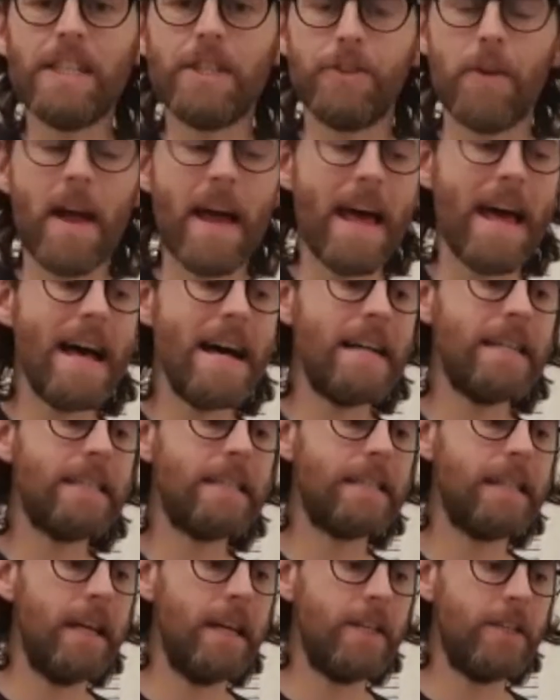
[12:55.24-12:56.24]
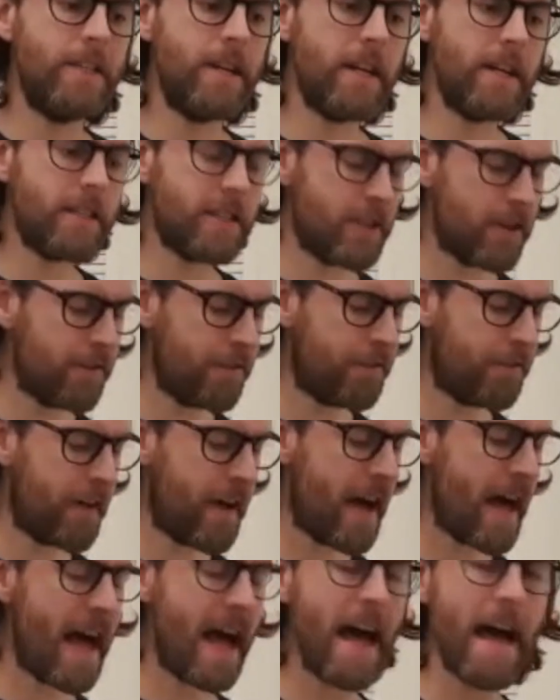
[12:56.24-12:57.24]
dress. Just a
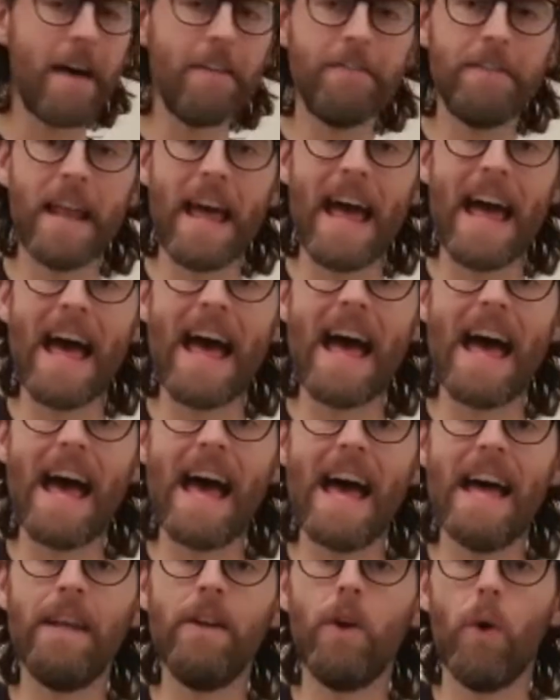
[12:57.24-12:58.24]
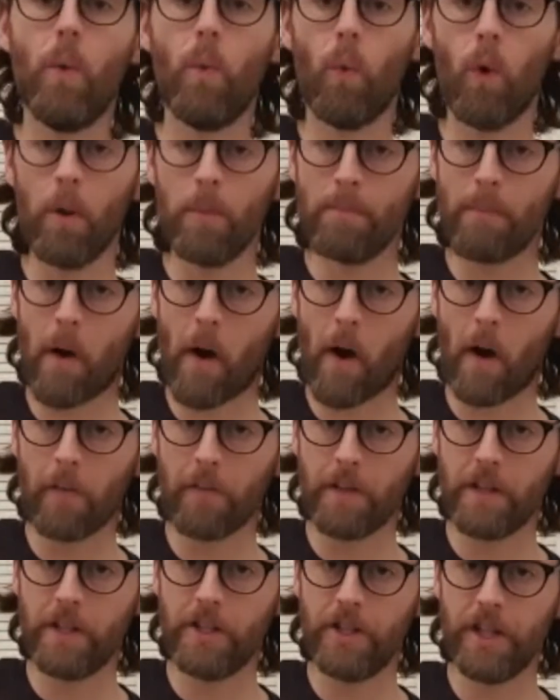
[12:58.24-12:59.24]
5'9". 1 bar of
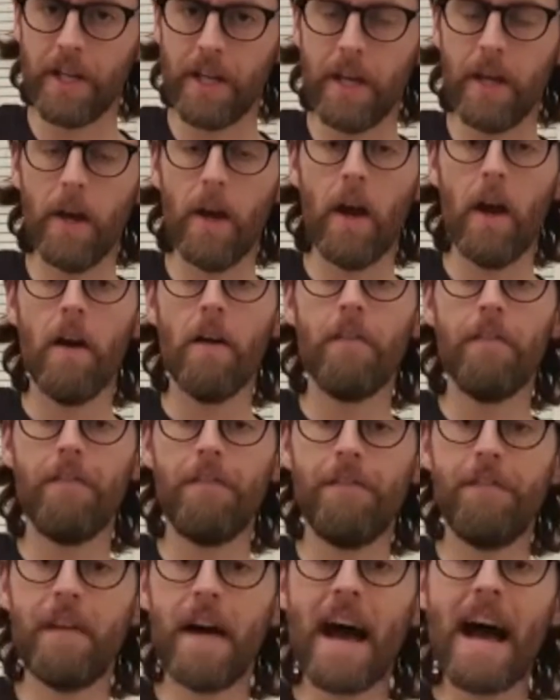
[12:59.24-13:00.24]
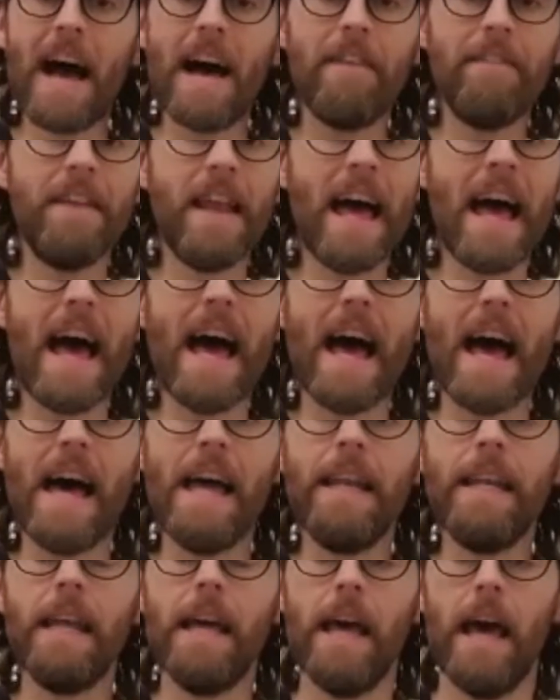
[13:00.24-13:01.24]
the G,
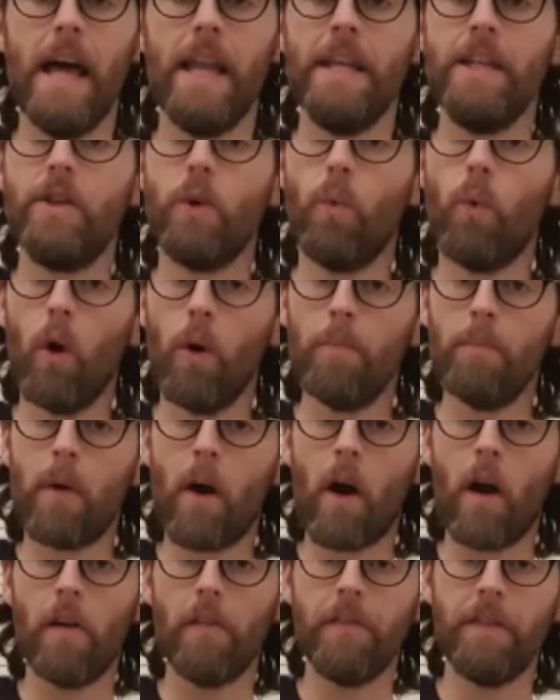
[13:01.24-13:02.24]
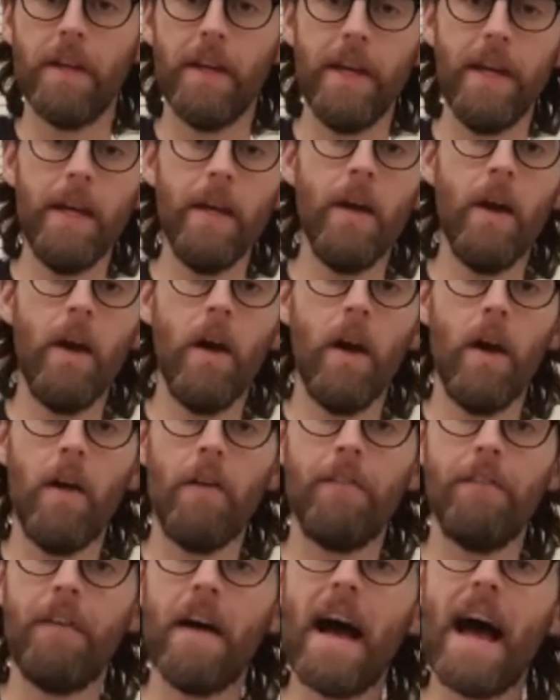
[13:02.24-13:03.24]
5'9", and into 1 bar of the E.
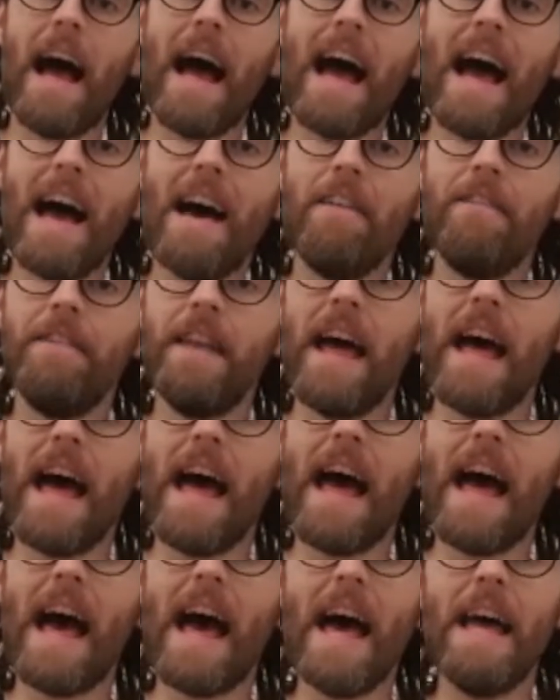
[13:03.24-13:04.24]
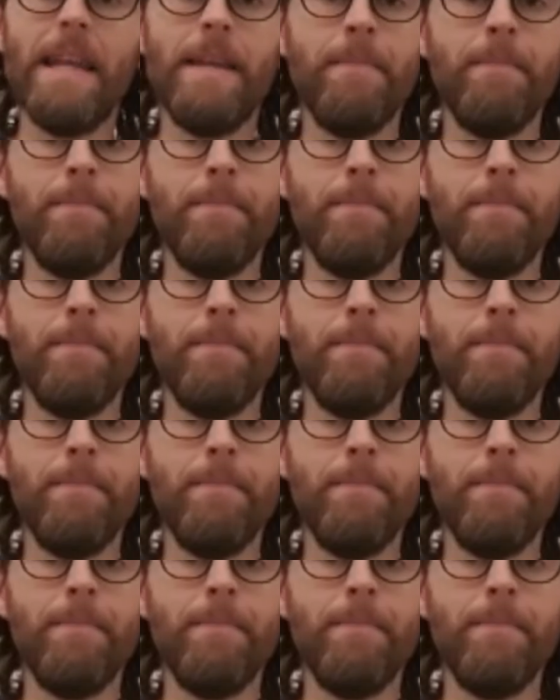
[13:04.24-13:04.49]
5'9" and